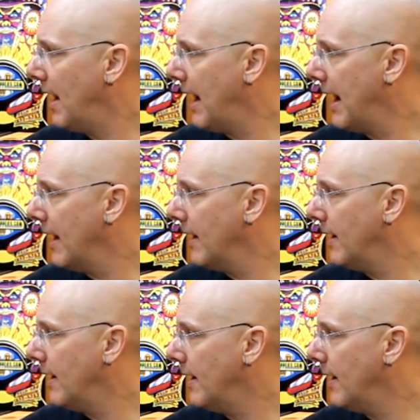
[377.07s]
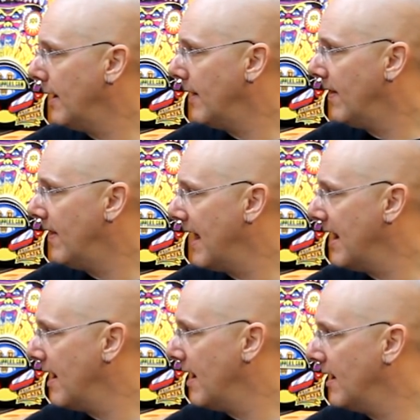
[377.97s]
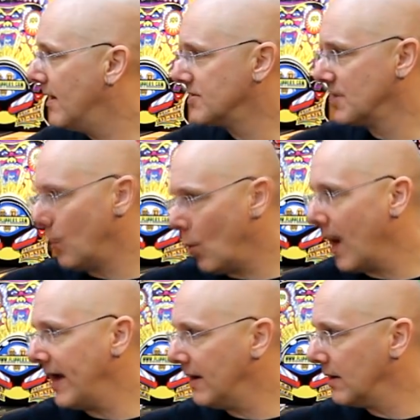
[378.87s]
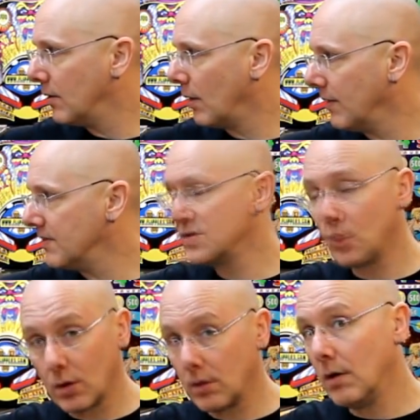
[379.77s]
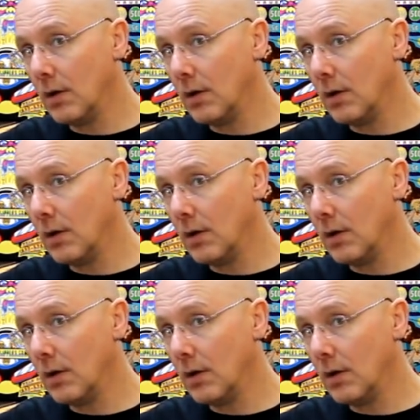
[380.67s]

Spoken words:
And then there's some white around the sword.